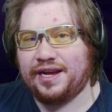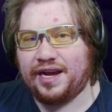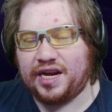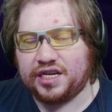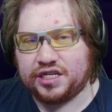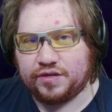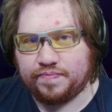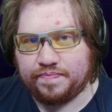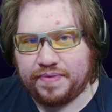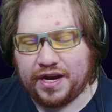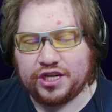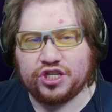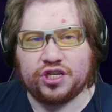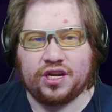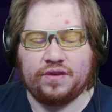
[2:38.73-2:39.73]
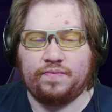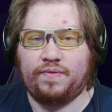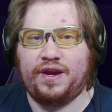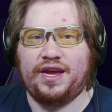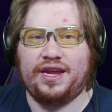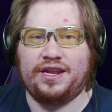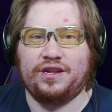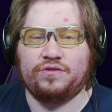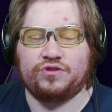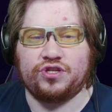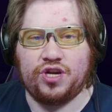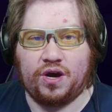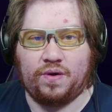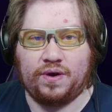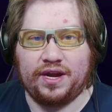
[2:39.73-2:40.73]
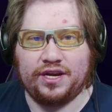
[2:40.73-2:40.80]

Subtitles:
especially when there's no